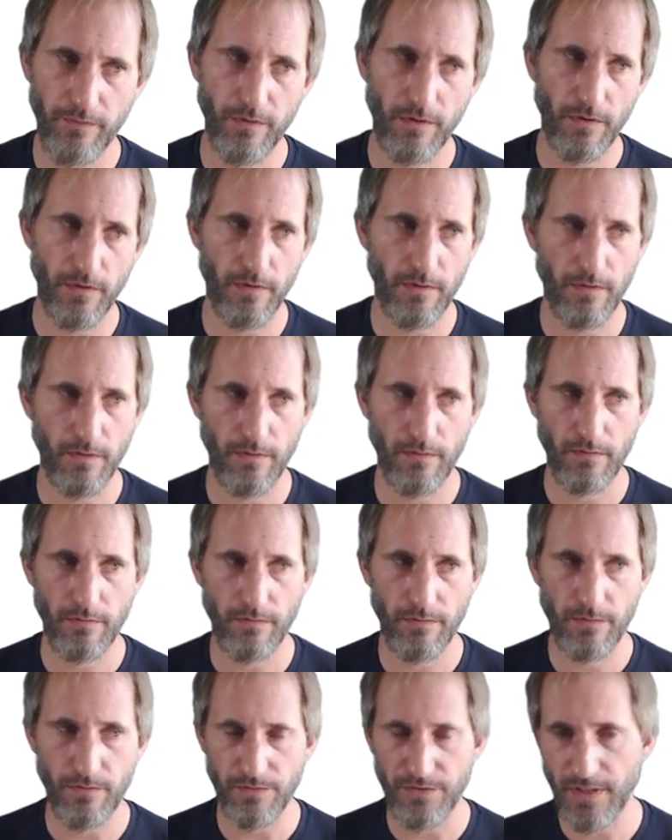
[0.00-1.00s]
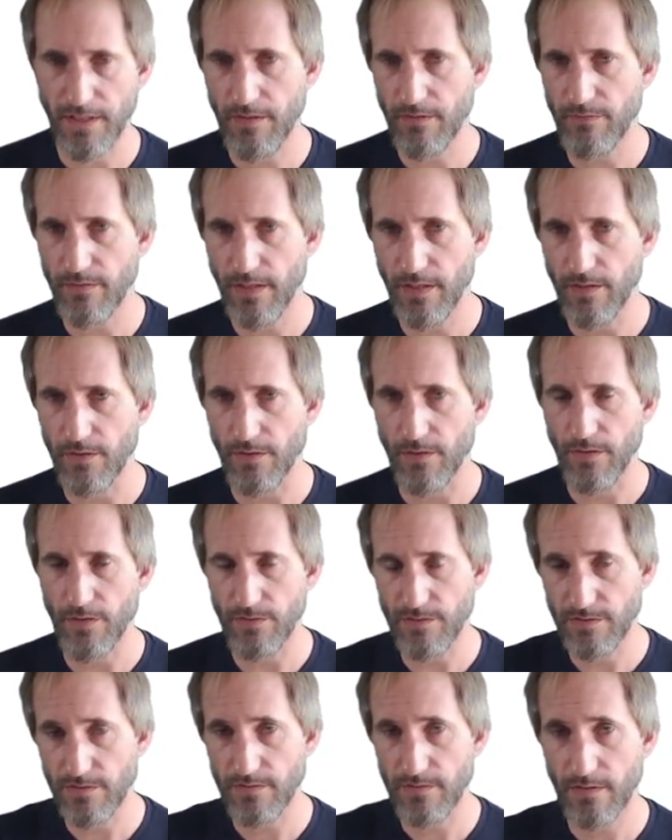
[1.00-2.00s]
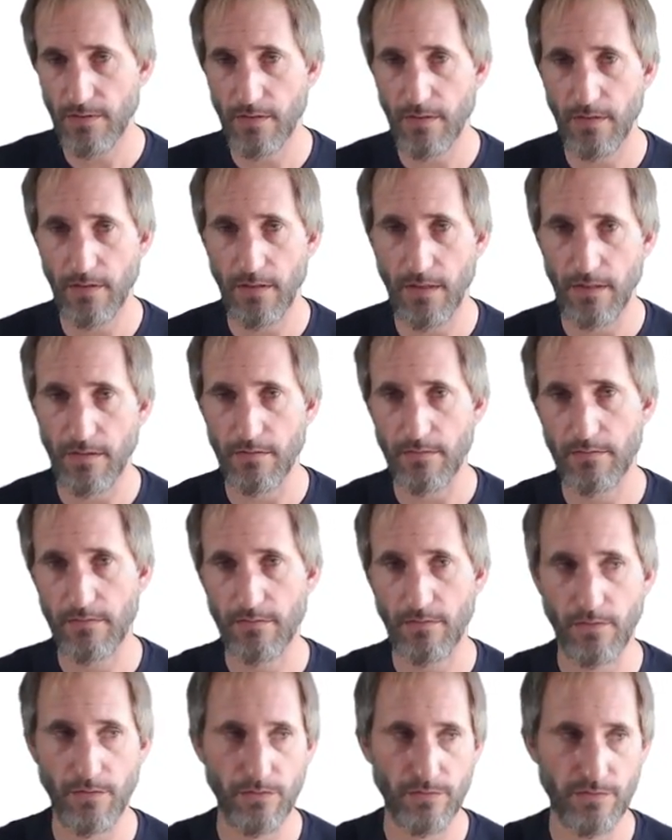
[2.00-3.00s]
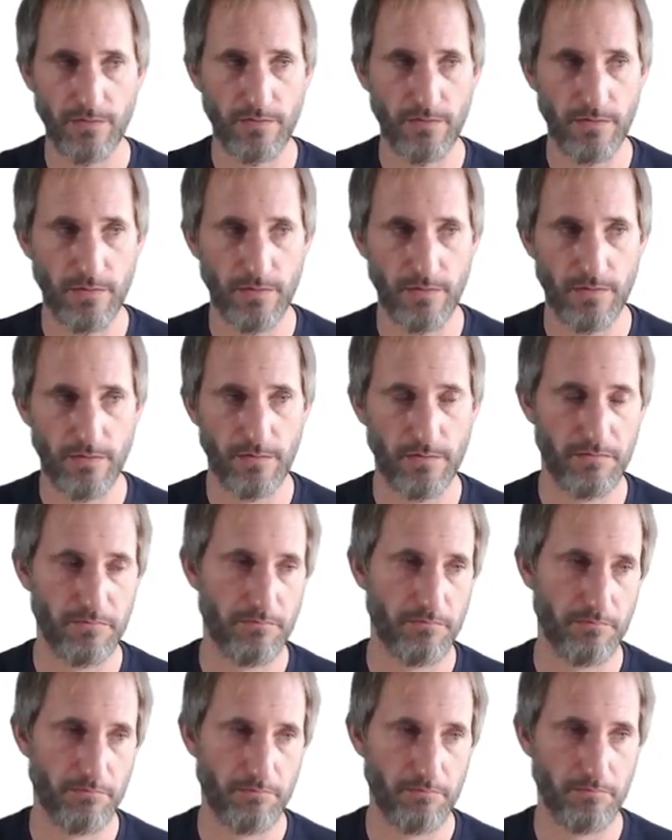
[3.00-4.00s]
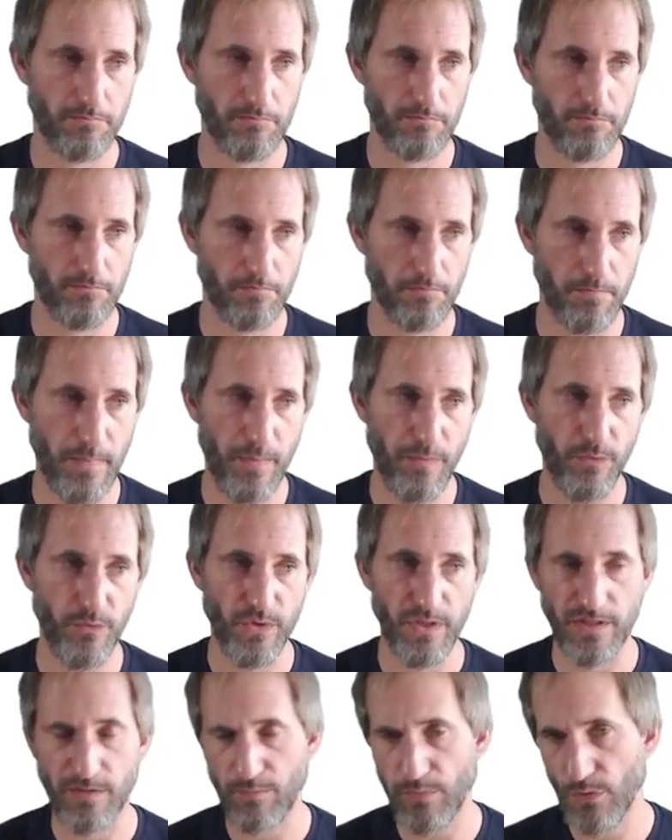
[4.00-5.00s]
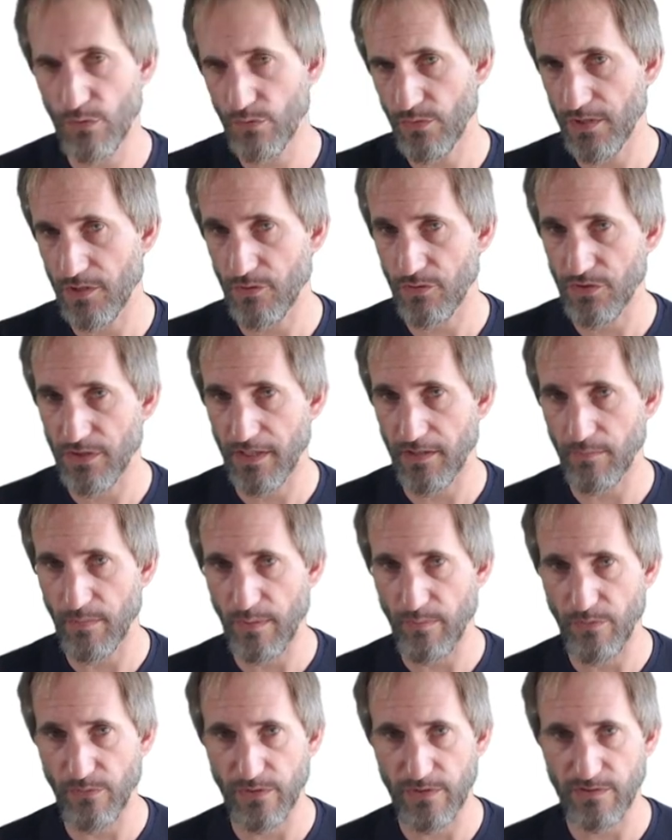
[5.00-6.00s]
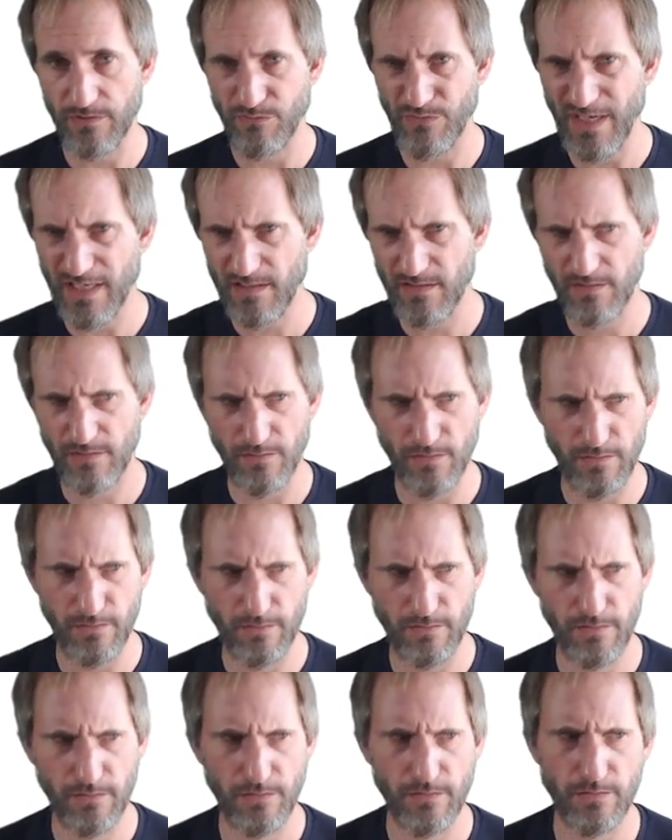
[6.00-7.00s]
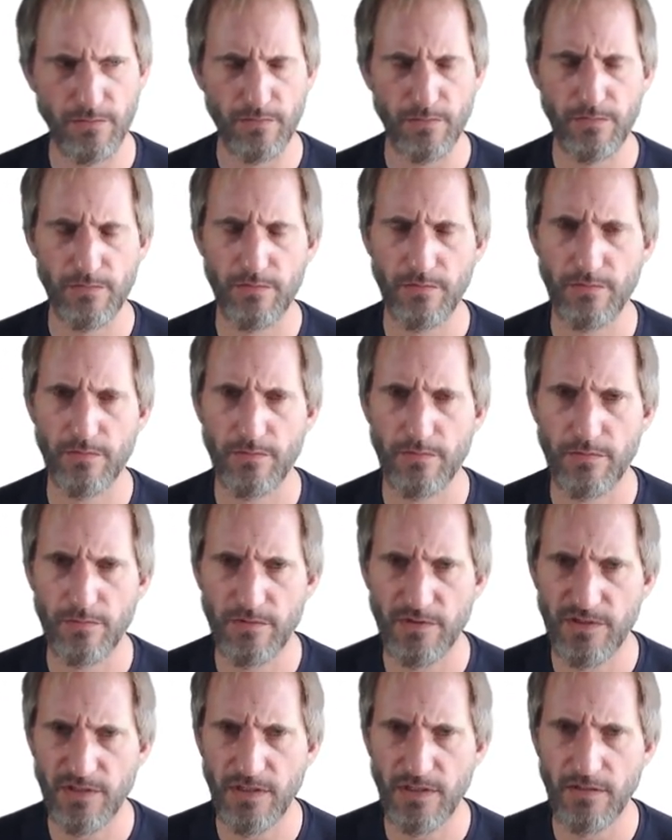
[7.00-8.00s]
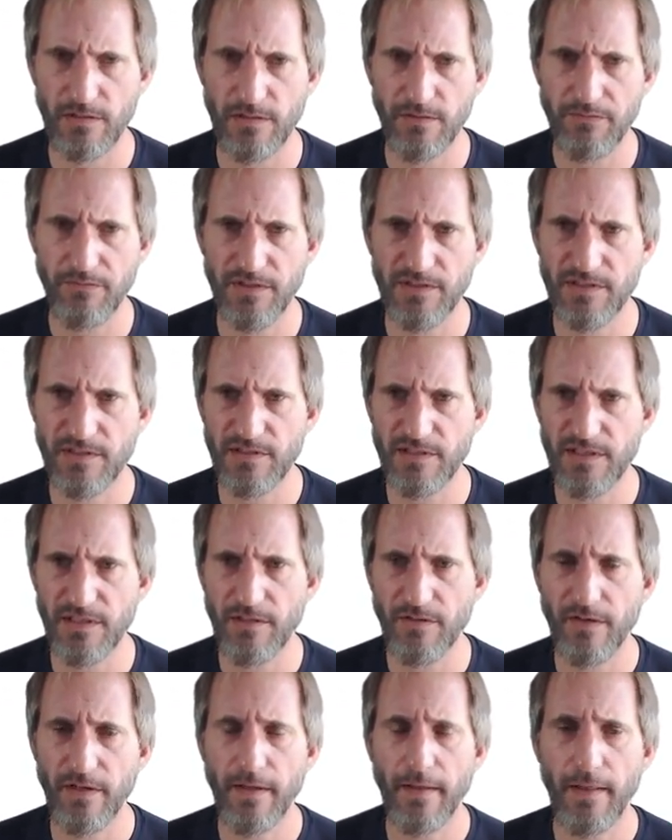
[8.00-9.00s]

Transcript: a container running on a host, and the host is memory is blue and the container memory is red. So to, to see the differences here.